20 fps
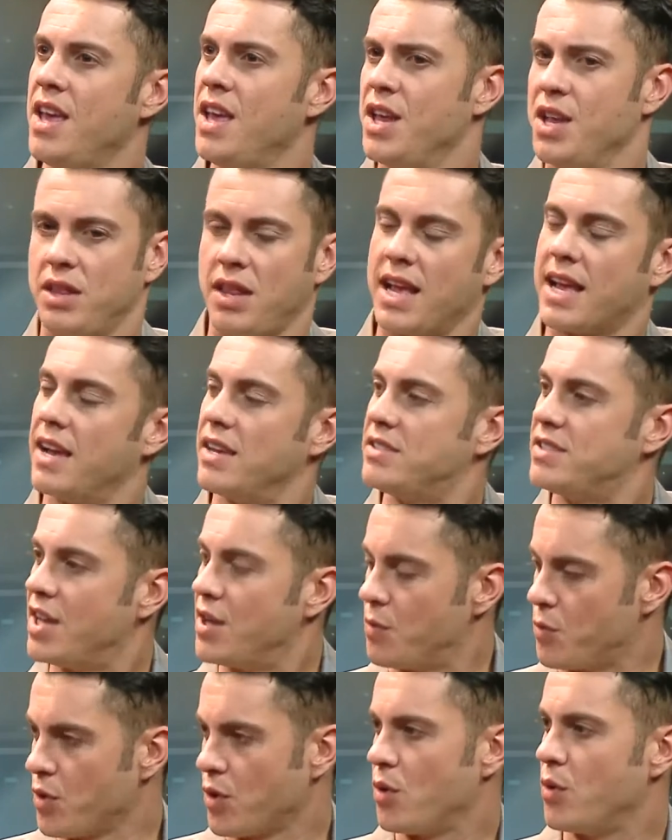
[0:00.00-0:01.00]
like I
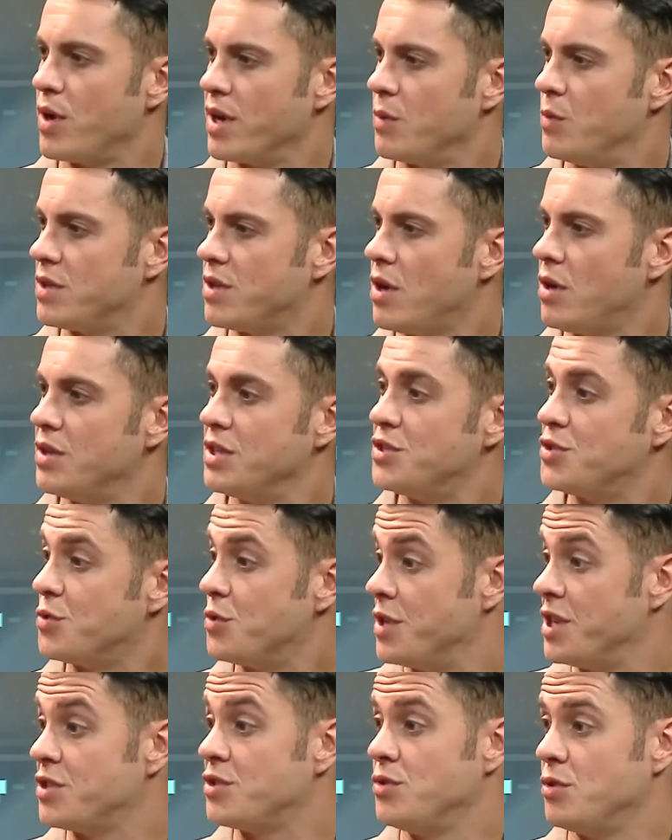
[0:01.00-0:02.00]
said, we're going with all these
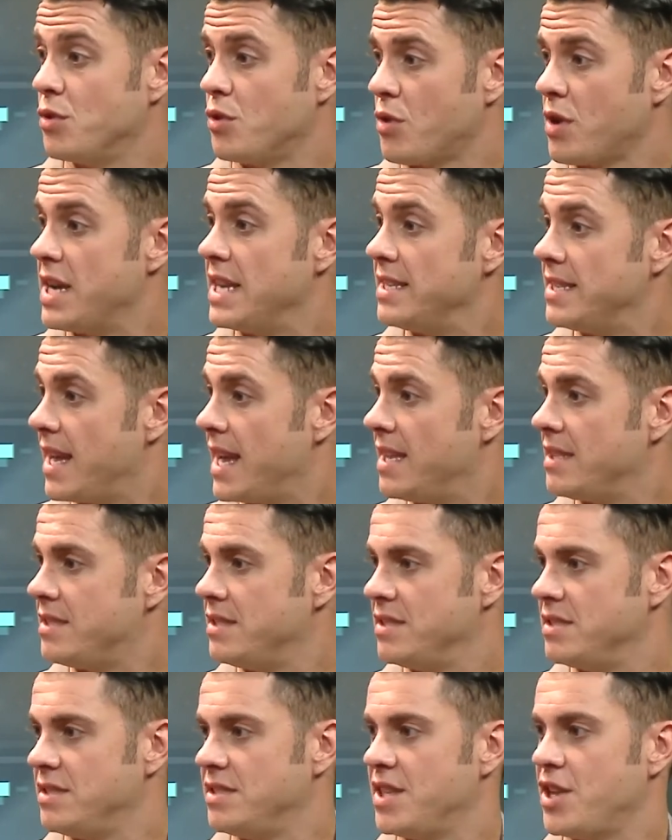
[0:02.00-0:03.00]
traditional Greek
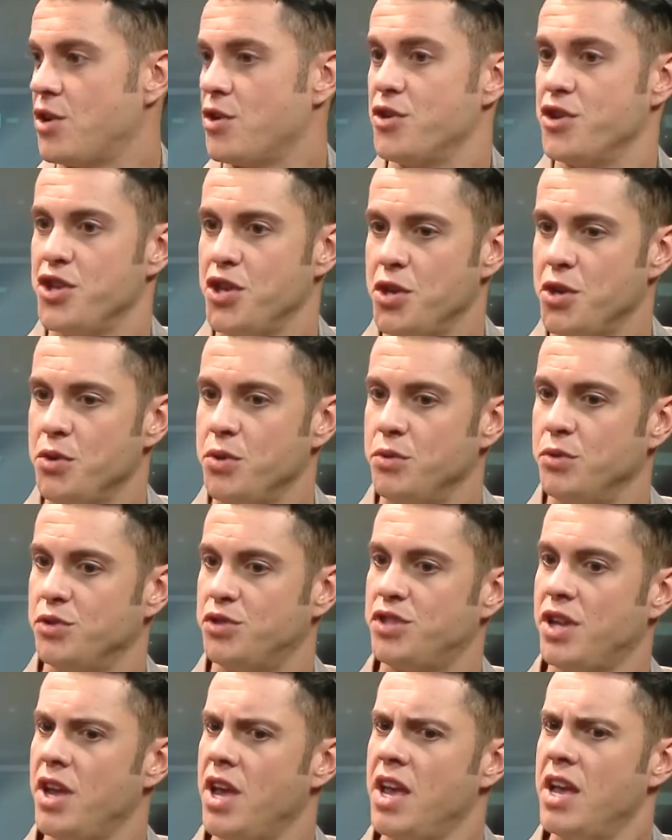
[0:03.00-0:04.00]
dances that are
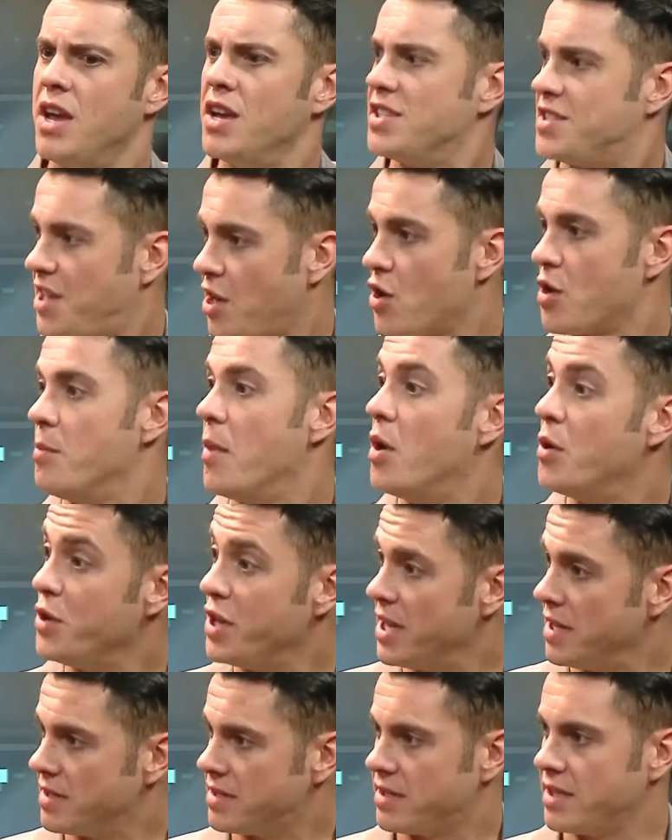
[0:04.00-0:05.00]
used
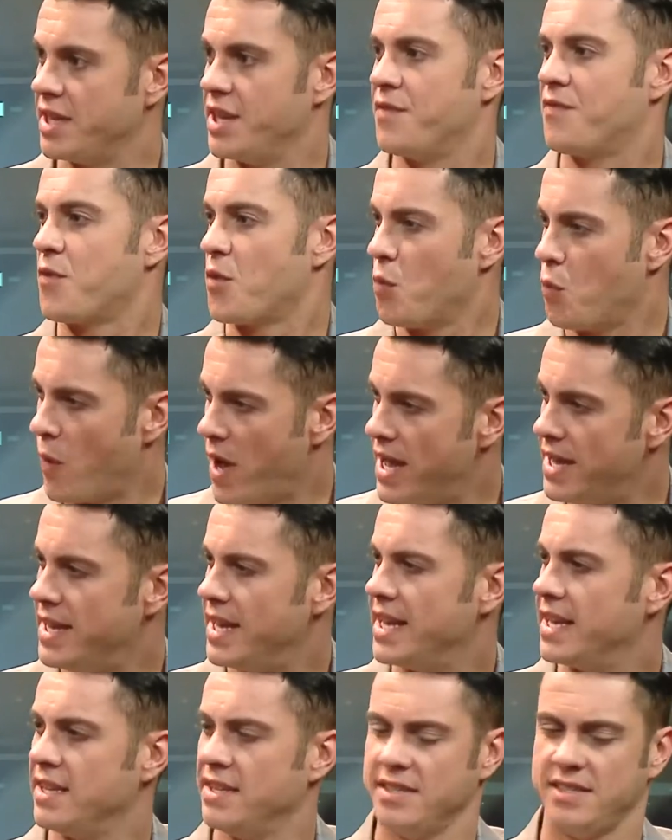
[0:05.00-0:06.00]
ceremoniously for
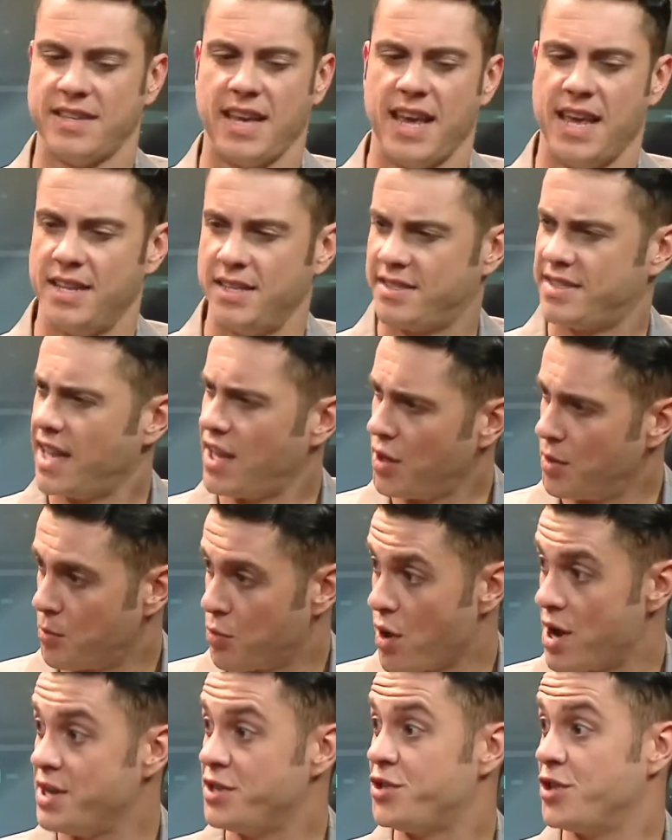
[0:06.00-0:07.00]
weddings and
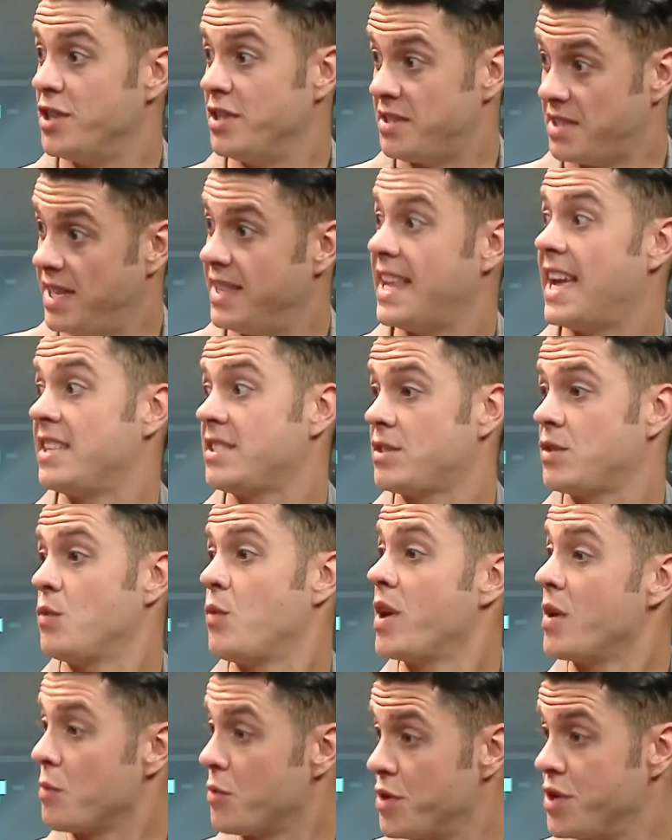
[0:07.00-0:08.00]
celebrations, and that's the
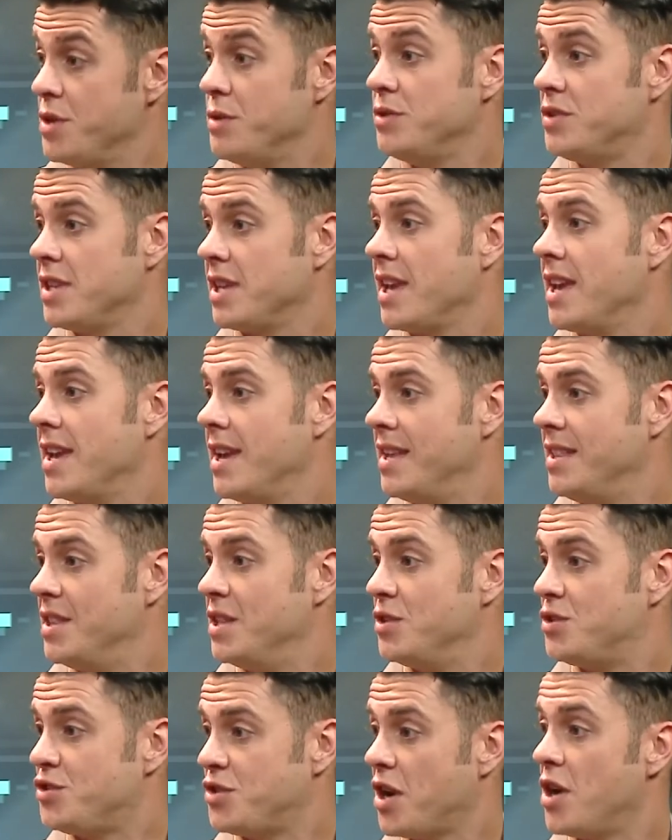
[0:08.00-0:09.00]
way we're using it in
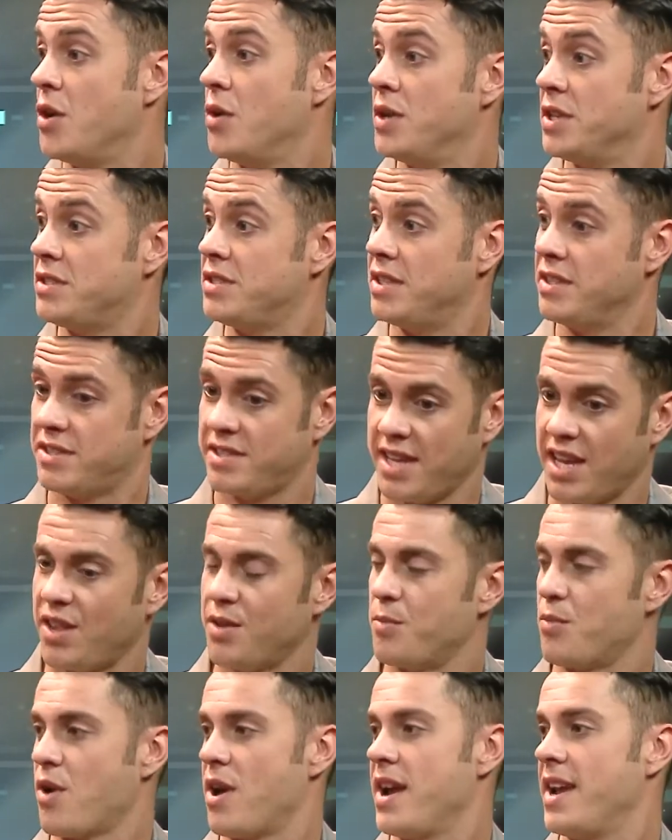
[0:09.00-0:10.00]
this show, is to
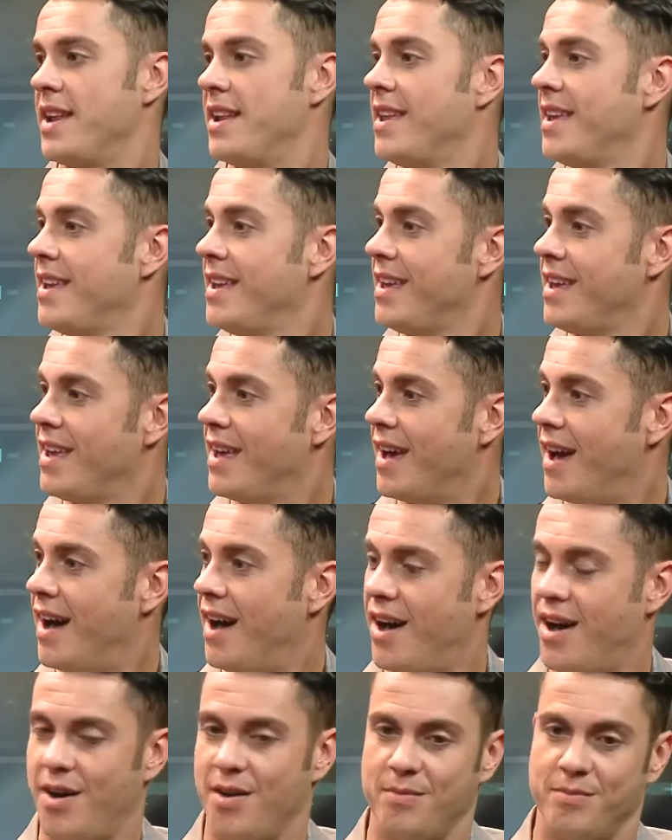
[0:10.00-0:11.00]
celebrate
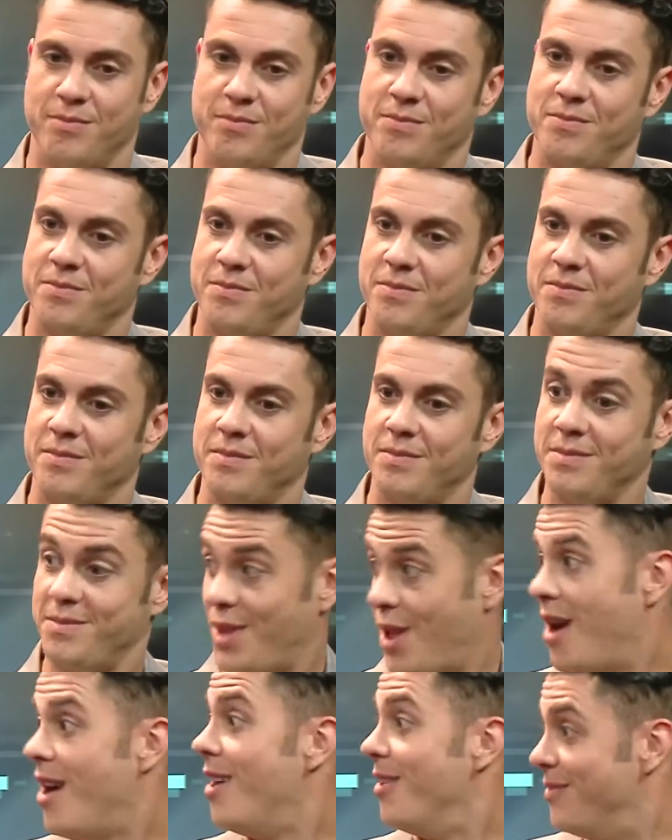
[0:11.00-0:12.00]
um,
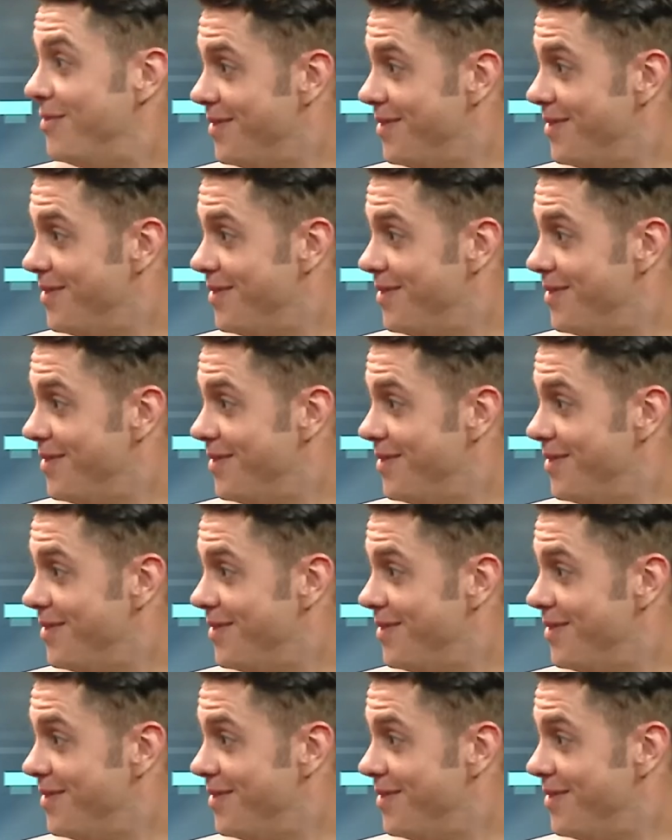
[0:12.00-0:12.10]
love.